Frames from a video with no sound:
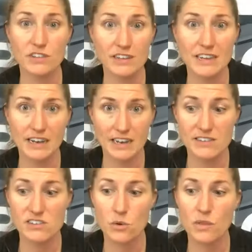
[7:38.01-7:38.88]
again,
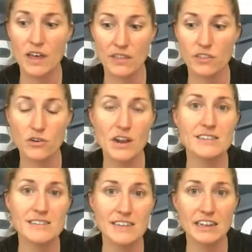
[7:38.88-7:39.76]
is so that you're not
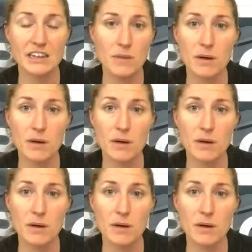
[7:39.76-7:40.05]
setting them up,